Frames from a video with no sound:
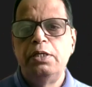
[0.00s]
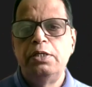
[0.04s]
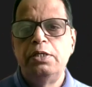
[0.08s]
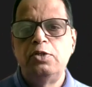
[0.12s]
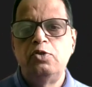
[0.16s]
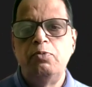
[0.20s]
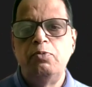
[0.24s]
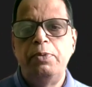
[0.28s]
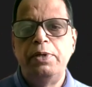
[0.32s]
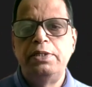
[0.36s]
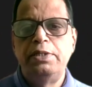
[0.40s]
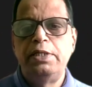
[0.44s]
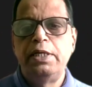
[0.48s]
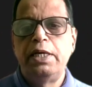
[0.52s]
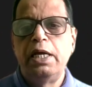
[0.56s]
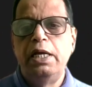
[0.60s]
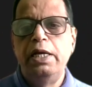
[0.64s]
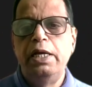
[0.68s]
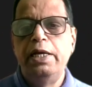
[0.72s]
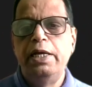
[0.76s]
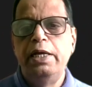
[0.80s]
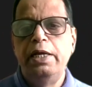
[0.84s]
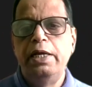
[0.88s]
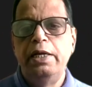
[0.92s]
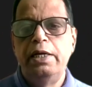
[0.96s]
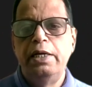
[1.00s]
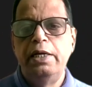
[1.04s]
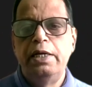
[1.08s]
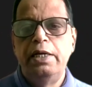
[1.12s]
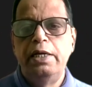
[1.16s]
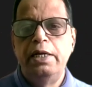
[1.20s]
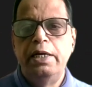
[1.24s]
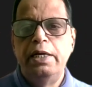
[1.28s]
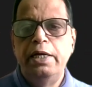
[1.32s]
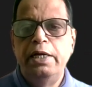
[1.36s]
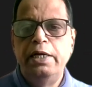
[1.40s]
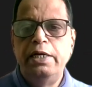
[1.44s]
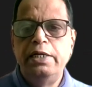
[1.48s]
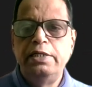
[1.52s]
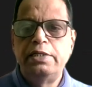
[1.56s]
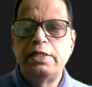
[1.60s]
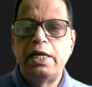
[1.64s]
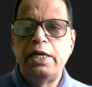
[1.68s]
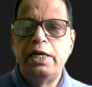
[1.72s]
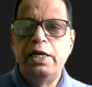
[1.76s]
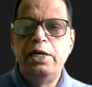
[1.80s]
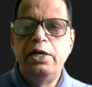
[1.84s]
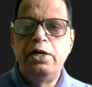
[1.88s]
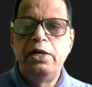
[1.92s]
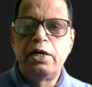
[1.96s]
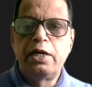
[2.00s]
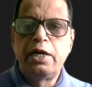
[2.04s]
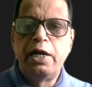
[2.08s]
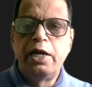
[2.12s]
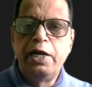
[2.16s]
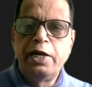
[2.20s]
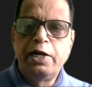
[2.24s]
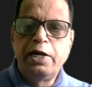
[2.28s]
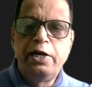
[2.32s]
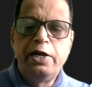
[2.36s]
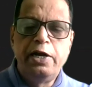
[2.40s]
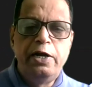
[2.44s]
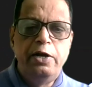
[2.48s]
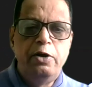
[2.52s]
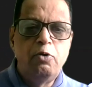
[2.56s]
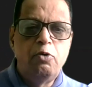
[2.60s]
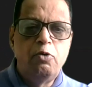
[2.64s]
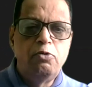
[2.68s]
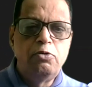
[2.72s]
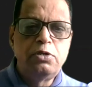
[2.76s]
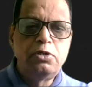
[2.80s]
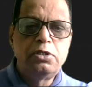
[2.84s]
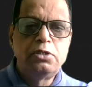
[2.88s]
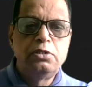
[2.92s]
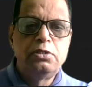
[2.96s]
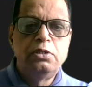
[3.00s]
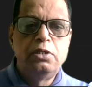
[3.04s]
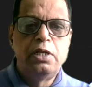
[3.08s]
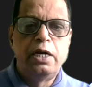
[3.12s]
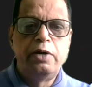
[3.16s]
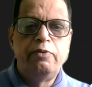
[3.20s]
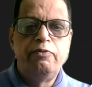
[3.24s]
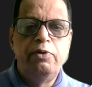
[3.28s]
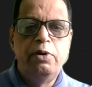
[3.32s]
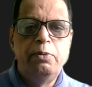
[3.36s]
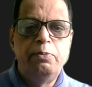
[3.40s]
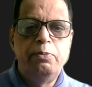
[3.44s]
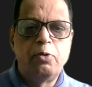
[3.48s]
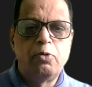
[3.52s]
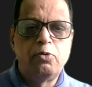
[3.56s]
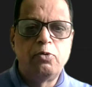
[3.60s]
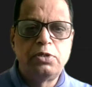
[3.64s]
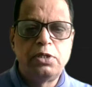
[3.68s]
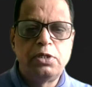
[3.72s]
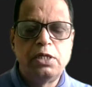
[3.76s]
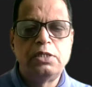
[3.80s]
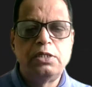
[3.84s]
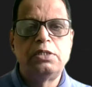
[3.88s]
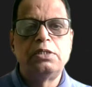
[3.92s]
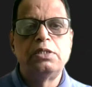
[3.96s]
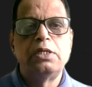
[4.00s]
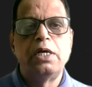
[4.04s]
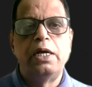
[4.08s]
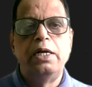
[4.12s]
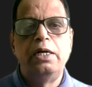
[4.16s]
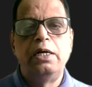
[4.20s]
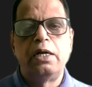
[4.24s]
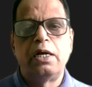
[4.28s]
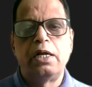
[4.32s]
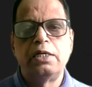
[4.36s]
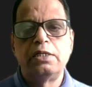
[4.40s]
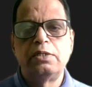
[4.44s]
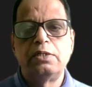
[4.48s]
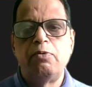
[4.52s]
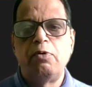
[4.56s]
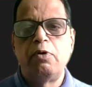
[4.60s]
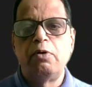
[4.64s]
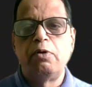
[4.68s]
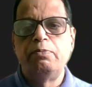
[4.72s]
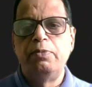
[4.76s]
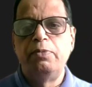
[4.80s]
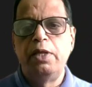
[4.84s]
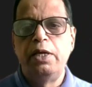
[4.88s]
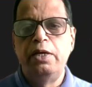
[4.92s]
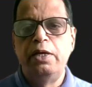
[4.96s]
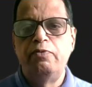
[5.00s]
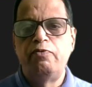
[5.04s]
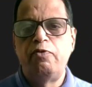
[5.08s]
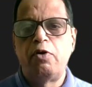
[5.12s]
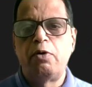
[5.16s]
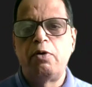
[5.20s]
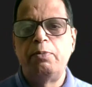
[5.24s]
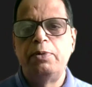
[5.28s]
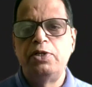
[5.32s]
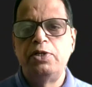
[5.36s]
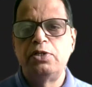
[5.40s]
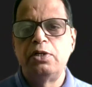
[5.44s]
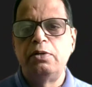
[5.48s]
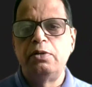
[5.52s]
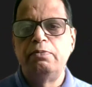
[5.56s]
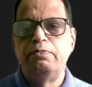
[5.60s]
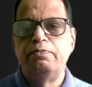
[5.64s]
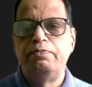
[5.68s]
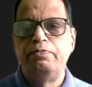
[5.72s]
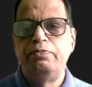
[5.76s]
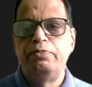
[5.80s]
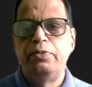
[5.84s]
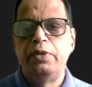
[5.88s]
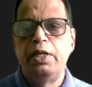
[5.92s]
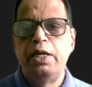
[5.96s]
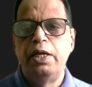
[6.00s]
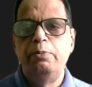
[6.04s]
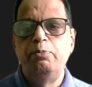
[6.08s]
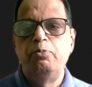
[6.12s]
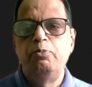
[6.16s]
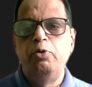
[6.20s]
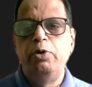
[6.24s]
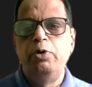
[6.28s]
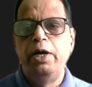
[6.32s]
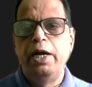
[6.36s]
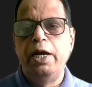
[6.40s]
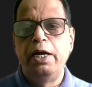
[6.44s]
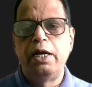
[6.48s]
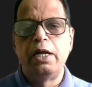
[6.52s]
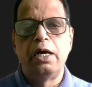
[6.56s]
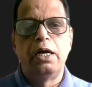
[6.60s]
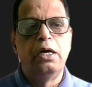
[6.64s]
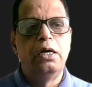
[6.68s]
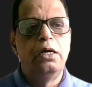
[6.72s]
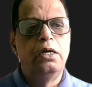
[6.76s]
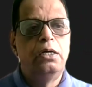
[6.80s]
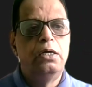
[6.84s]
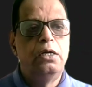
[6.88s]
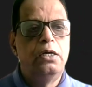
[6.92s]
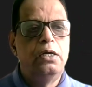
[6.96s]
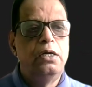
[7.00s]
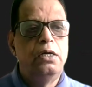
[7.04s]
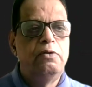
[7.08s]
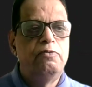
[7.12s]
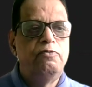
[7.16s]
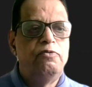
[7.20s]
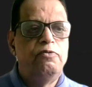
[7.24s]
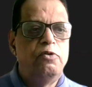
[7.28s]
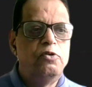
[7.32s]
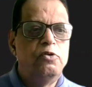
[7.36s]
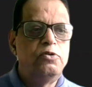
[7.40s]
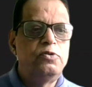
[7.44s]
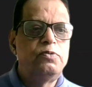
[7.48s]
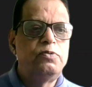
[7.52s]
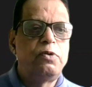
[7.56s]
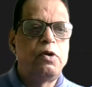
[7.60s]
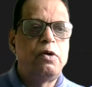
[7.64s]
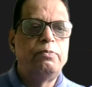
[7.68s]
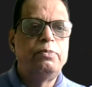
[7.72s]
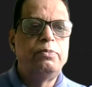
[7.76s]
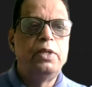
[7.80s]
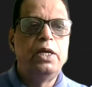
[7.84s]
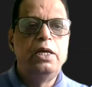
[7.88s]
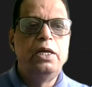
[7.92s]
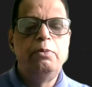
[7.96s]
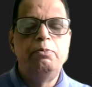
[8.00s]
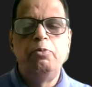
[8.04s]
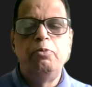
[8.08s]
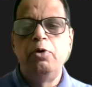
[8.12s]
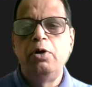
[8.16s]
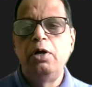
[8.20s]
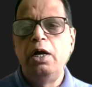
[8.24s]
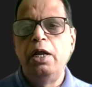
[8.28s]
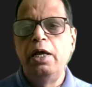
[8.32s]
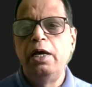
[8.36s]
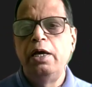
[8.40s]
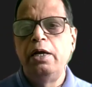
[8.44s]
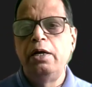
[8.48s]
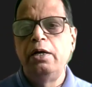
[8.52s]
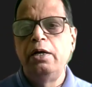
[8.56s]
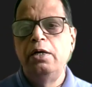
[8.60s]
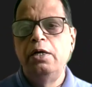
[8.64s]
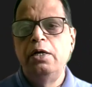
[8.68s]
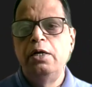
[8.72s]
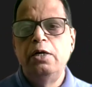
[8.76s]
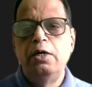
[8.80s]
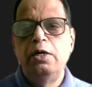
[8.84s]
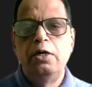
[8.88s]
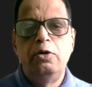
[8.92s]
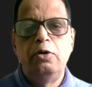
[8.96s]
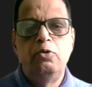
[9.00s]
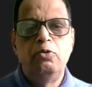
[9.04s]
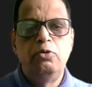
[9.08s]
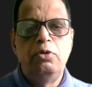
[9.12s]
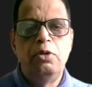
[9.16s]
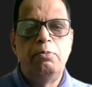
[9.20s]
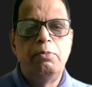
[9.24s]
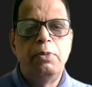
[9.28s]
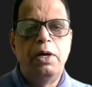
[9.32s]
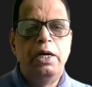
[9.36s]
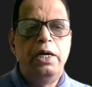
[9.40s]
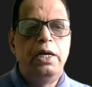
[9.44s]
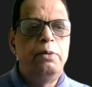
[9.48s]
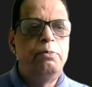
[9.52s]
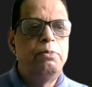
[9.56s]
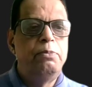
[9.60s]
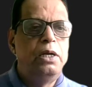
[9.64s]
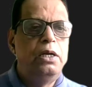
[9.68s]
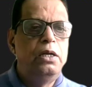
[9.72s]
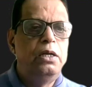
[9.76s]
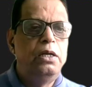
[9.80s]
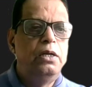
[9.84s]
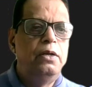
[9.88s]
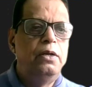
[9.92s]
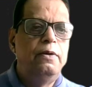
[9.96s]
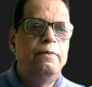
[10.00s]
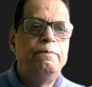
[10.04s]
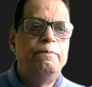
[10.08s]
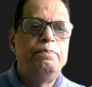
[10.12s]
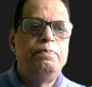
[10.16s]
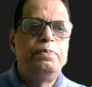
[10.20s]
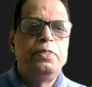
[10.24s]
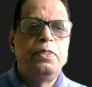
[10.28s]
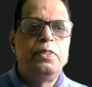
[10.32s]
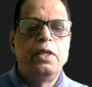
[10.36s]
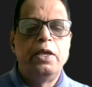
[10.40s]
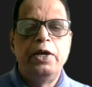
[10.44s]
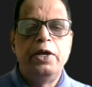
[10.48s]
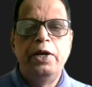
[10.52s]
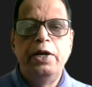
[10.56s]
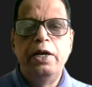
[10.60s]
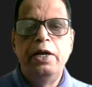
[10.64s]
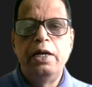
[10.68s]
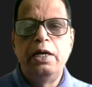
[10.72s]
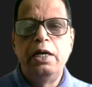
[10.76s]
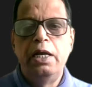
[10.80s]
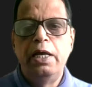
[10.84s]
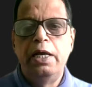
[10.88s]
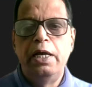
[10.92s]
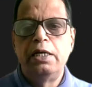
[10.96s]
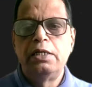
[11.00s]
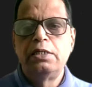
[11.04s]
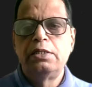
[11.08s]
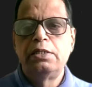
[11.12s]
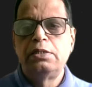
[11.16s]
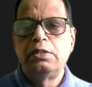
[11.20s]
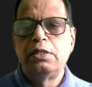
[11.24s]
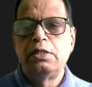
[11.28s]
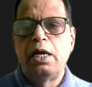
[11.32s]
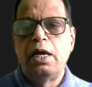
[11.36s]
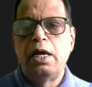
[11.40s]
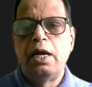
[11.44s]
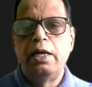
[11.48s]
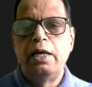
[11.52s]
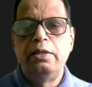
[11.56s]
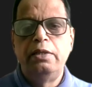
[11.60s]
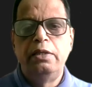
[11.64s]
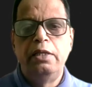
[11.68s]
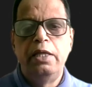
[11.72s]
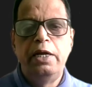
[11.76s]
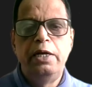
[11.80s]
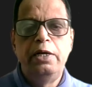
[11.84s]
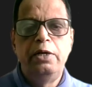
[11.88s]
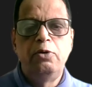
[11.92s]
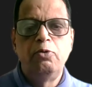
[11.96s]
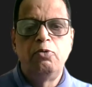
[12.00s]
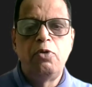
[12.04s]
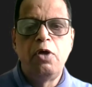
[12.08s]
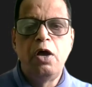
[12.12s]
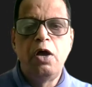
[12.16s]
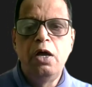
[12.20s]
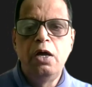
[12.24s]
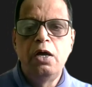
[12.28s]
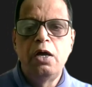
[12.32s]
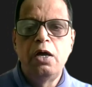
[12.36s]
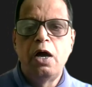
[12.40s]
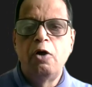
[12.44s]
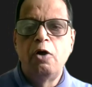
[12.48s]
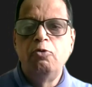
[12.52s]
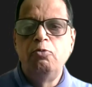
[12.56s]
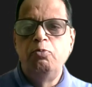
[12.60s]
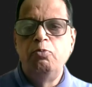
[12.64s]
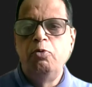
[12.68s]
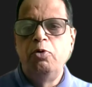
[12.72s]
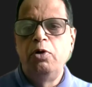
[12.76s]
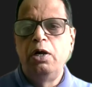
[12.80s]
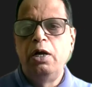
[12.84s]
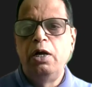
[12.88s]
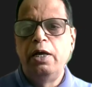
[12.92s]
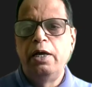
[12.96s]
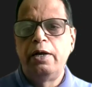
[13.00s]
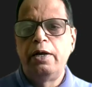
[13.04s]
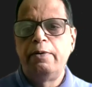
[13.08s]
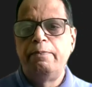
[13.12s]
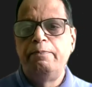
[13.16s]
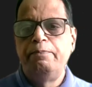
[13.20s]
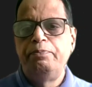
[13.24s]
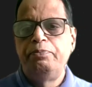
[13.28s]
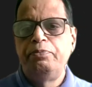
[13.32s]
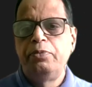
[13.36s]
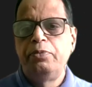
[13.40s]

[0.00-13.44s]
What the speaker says: So basically, it is an interconnected nodes that will process and transform the information. The input data flows from the input layer to the multiple hidden layers and then to the output layer.